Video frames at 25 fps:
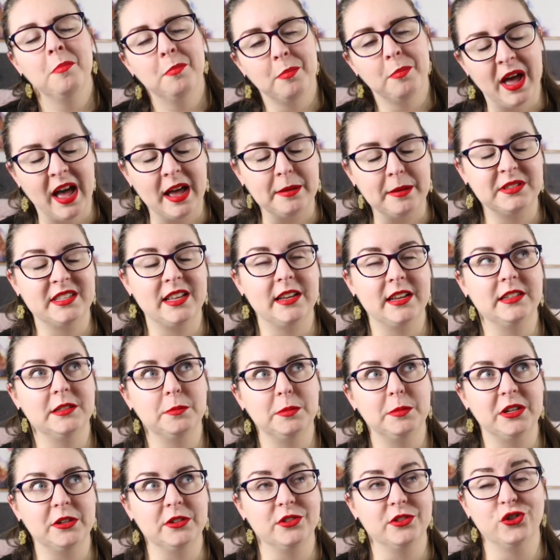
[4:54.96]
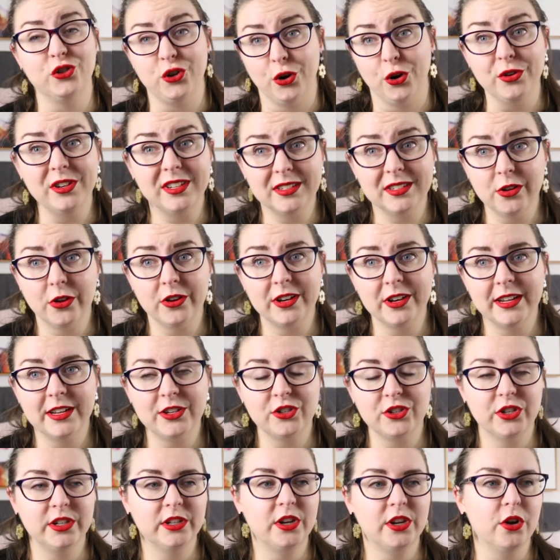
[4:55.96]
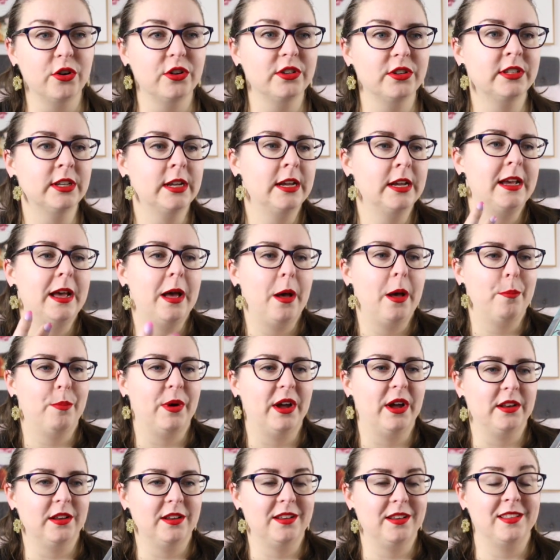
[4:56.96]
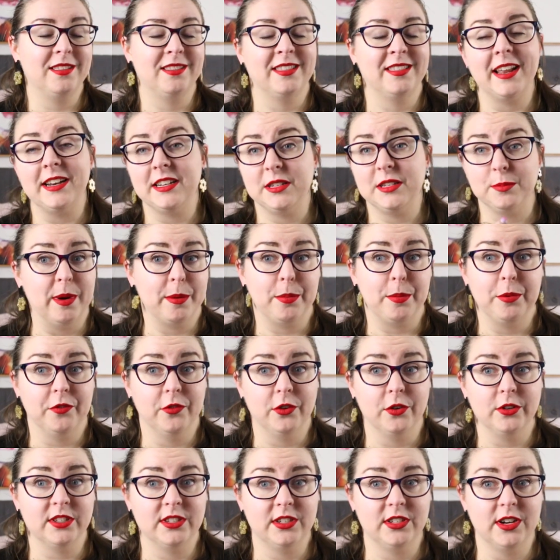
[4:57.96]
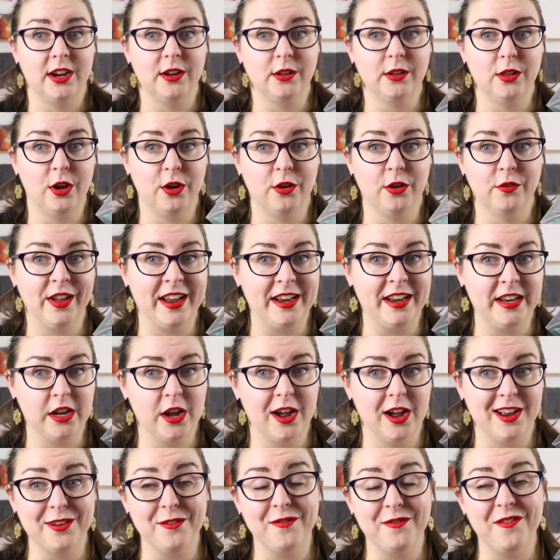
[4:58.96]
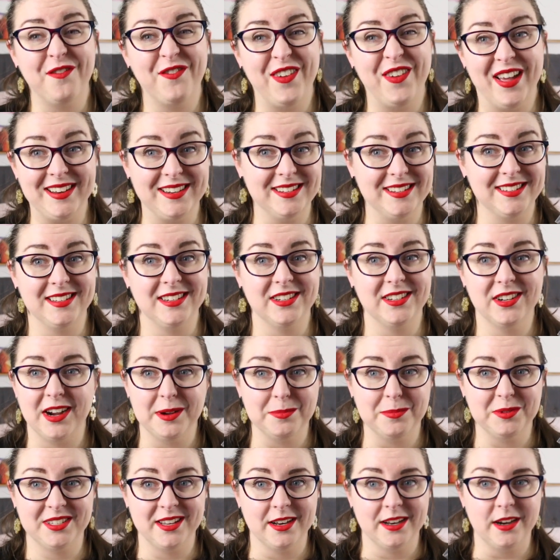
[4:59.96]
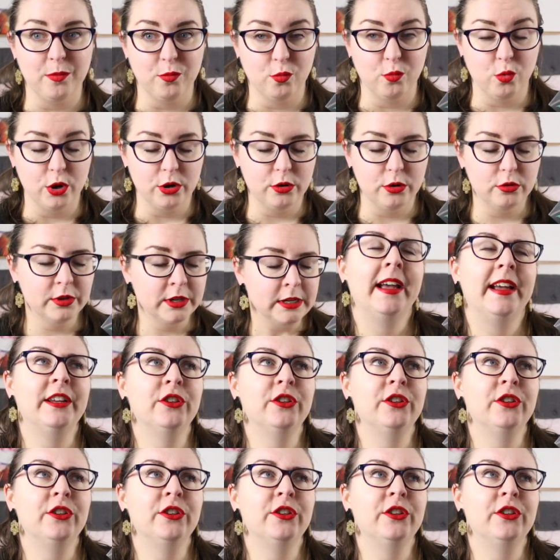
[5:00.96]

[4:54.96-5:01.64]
Perhaps that is because Joan is learning as she goes, but that is my preferred style of any kind of fantasy type setup world.